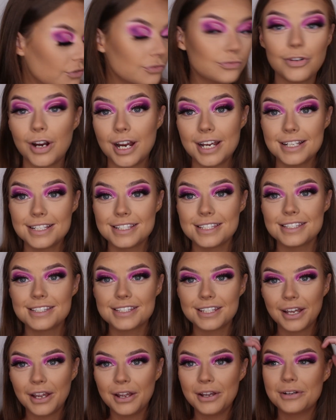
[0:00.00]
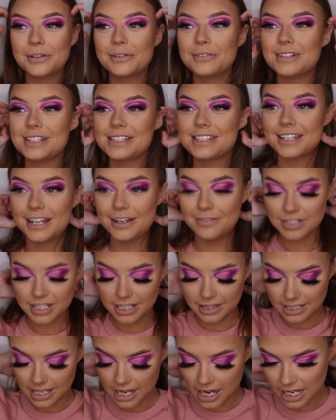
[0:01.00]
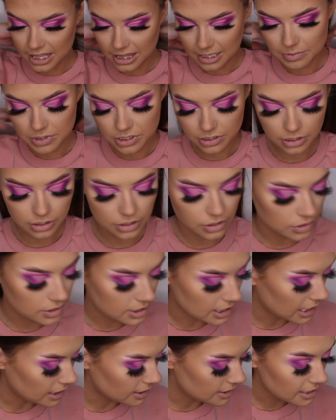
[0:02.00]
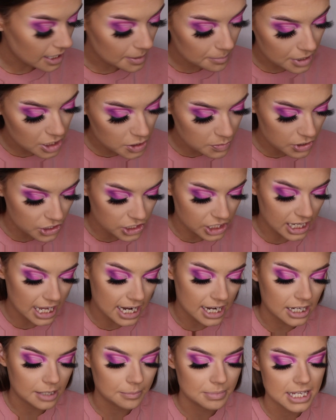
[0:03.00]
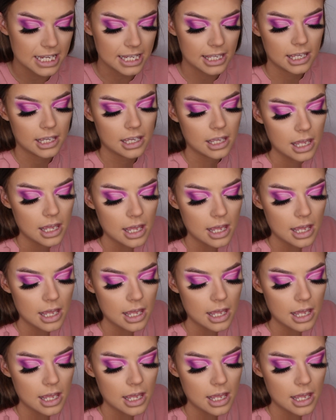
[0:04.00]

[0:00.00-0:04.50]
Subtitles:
Right, Right, so once I've done that, and then I'm just going to take the same blush brush again, and I'm taking